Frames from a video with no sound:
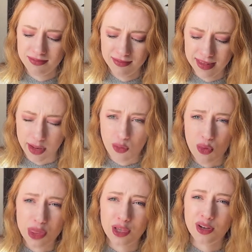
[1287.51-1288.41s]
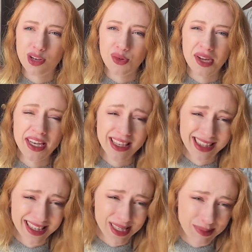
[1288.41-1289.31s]
like what they're doing in
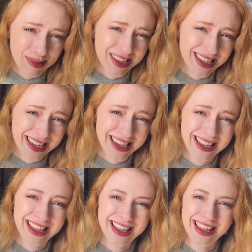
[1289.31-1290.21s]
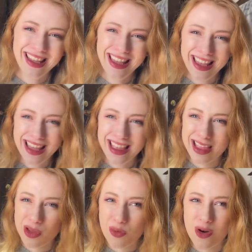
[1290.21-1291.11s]
this book,
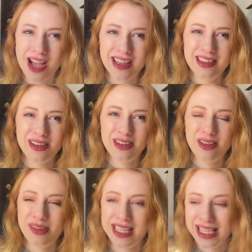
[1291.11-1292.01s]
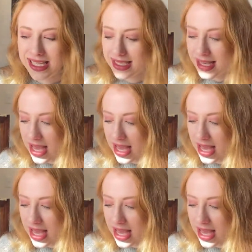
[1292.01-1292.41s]
like why they're doing this.